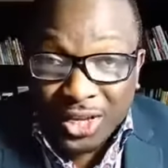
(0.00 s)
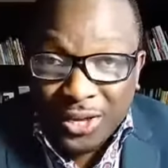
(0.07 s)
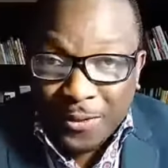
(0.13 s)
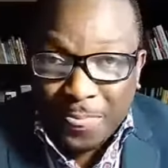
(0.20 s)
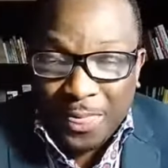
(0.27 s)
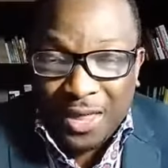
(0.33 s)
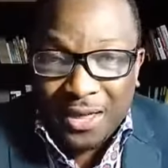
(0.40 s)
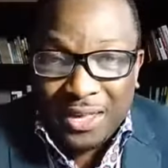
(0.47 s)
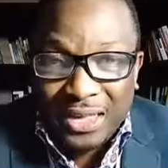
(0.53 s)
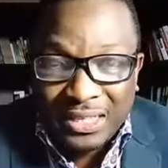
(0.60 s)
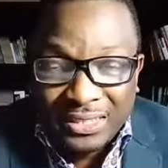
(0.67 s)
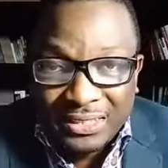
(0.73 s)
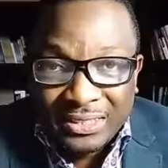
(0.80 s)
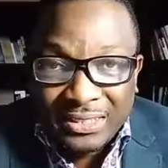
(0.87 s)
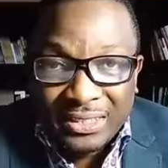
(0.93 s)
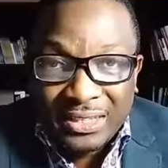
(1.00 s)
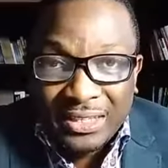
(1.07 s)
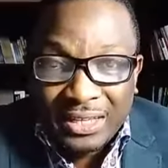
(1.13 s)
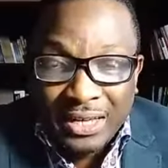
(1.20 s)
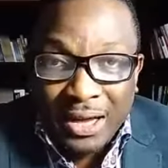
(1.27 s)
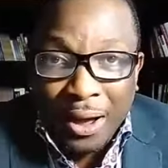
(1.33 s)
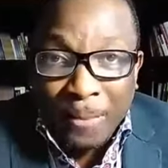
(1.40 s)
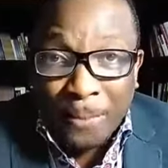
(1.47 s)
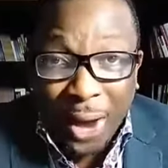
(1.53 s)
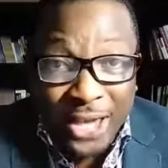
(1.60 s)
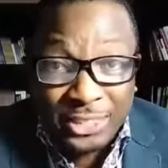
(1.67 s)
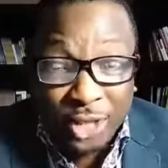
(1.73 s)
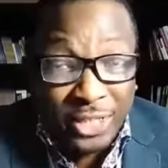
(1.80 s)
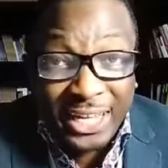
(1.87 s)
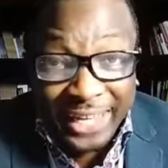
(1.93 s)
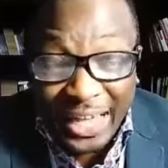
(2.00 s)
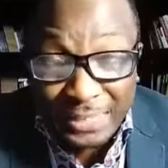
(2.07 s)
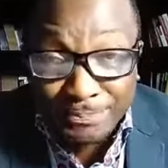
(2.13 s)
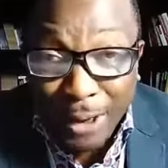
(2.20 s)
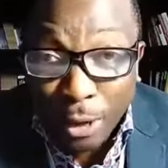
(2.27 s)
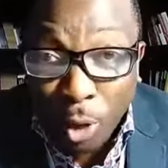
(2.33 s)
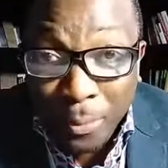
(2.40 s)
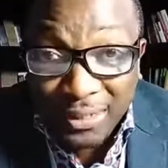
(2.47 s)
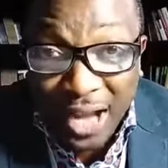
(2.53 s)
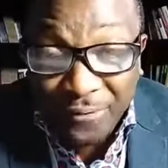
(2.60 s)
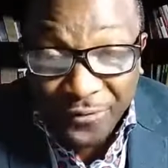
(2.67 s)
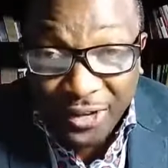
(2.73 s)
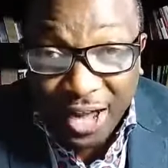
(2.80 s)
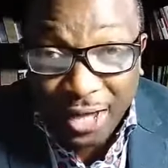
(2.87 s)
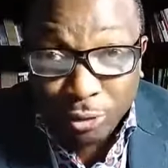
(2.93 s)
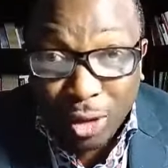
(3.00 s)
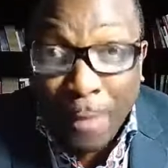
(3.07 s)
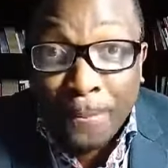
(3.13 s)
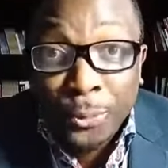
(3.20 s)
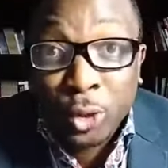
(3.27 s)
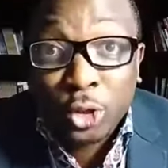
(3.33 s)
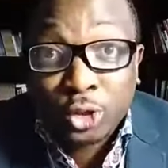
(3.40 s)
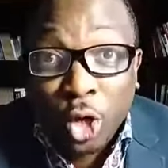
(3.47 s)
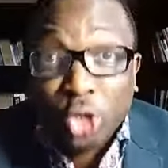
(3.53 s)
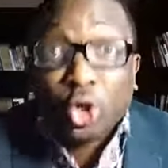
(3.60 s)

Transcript: But it's not the case back home in Africa. You can put your church